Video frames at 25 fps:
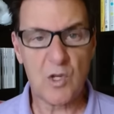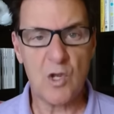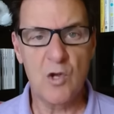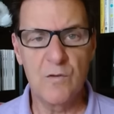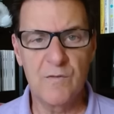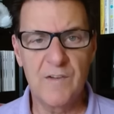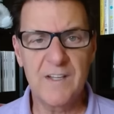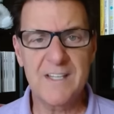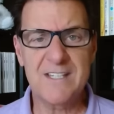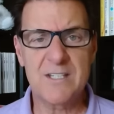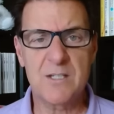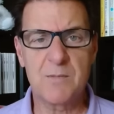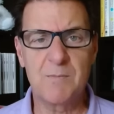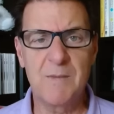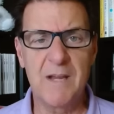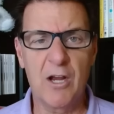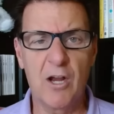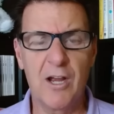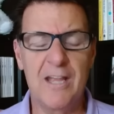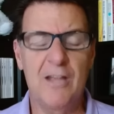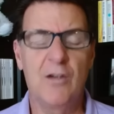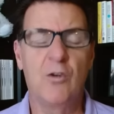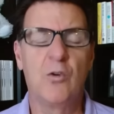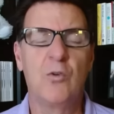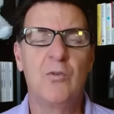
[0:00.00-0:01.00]
who've
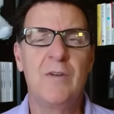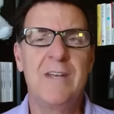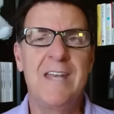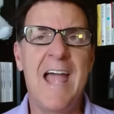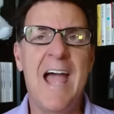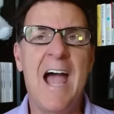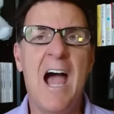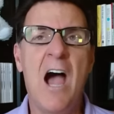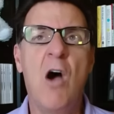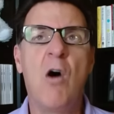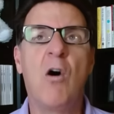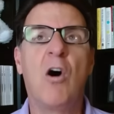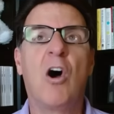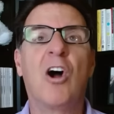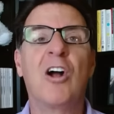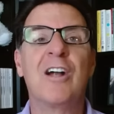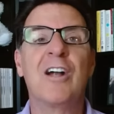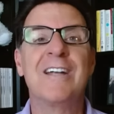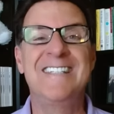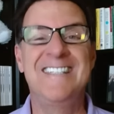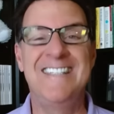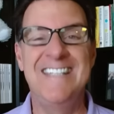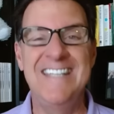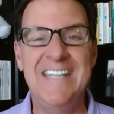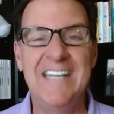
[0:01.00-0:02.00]
experienced, who now
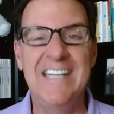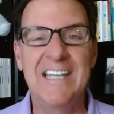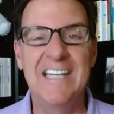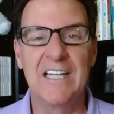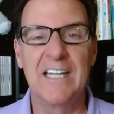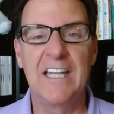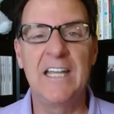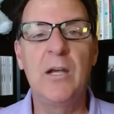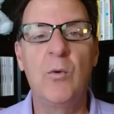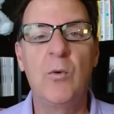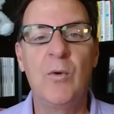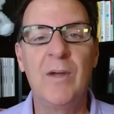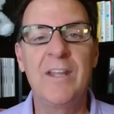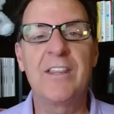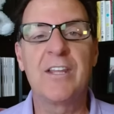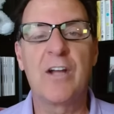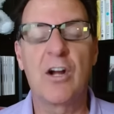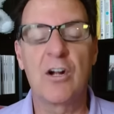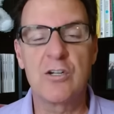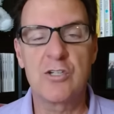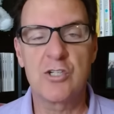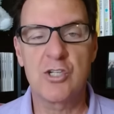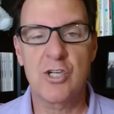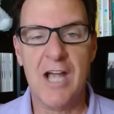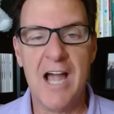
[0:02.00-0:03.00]
are dealing with
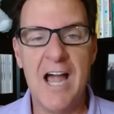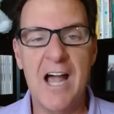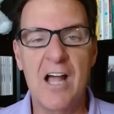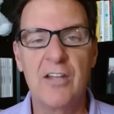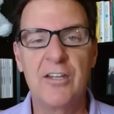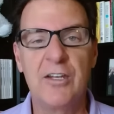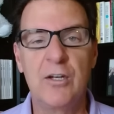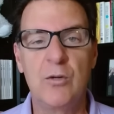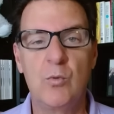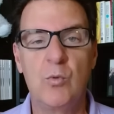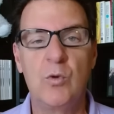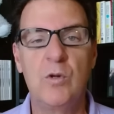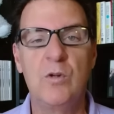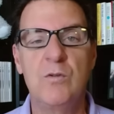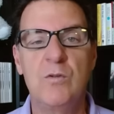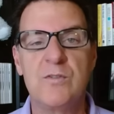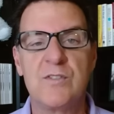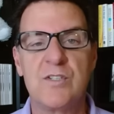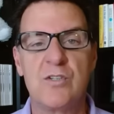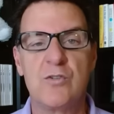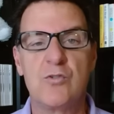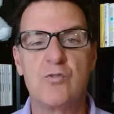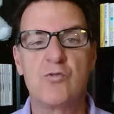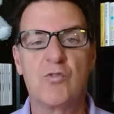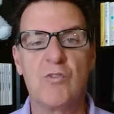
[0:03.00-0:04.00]
our childhood
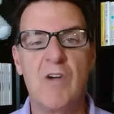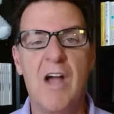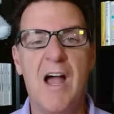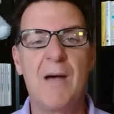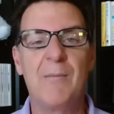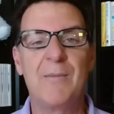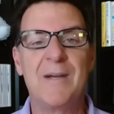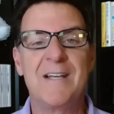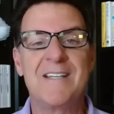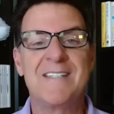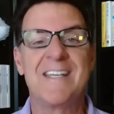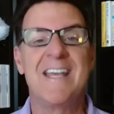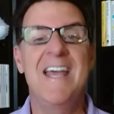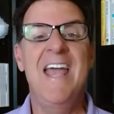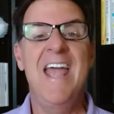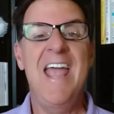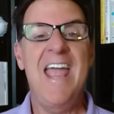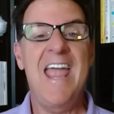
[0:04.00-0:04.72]
wounds and traumas,